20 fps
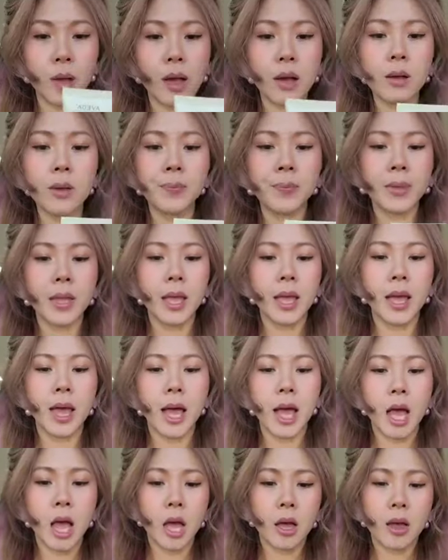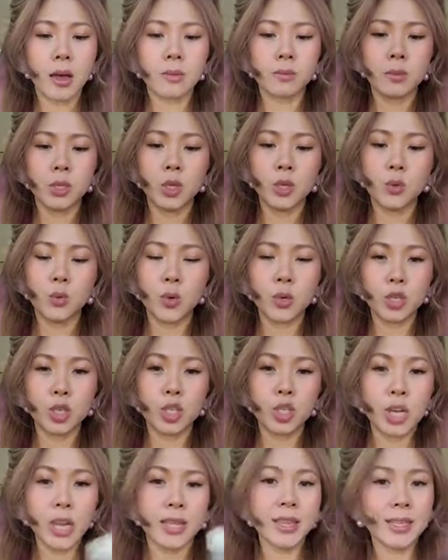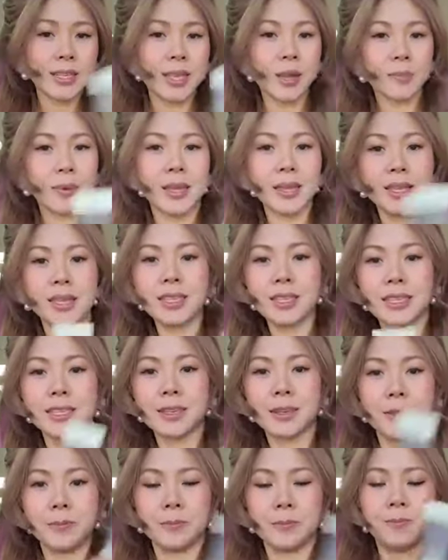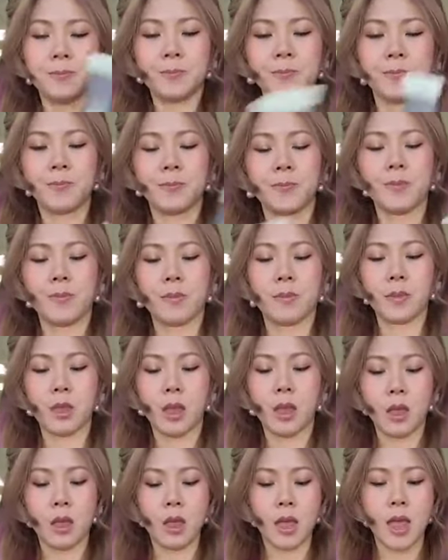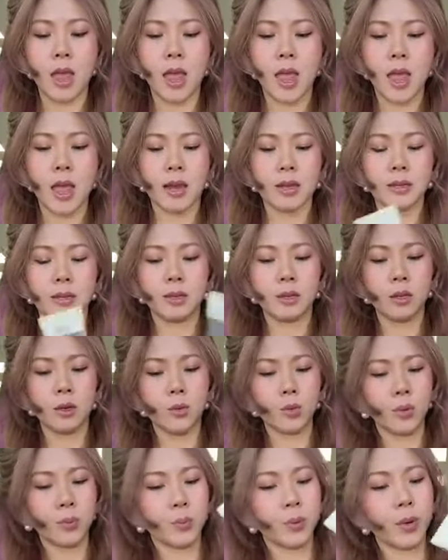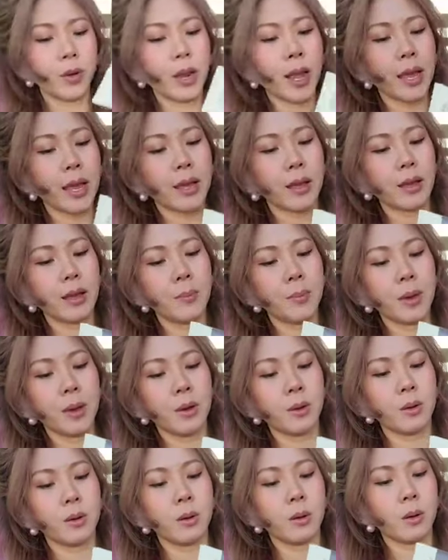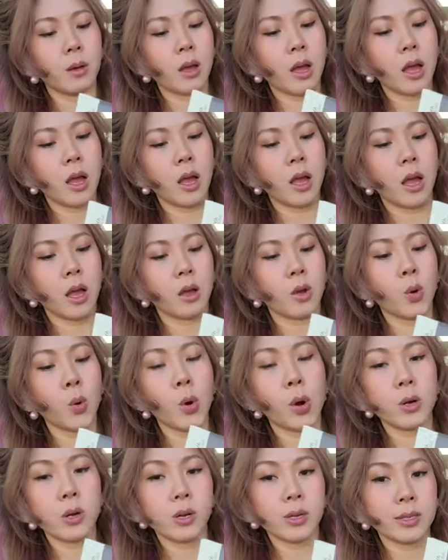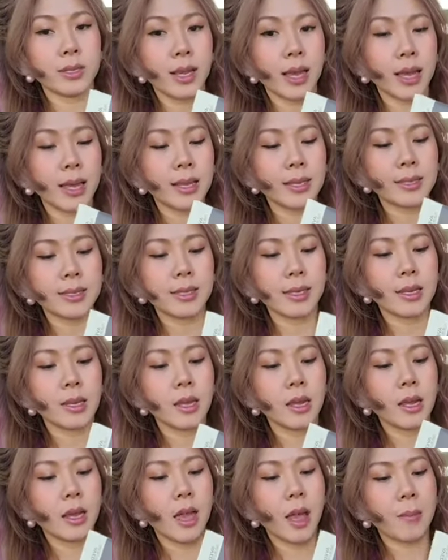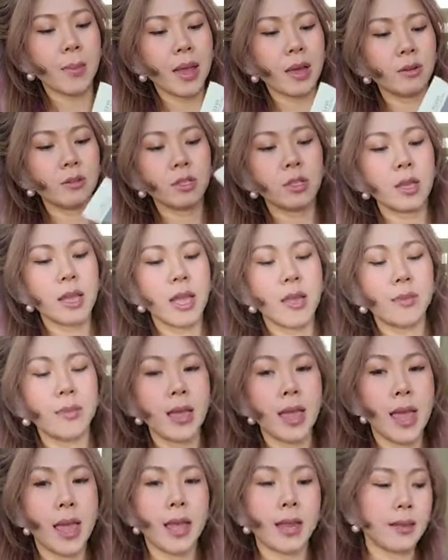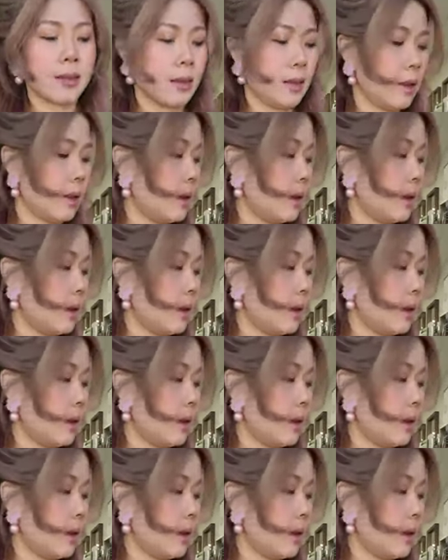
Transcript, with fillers: well. Uh, you will shake this up like this, and you would put like about a quarter size amount, and then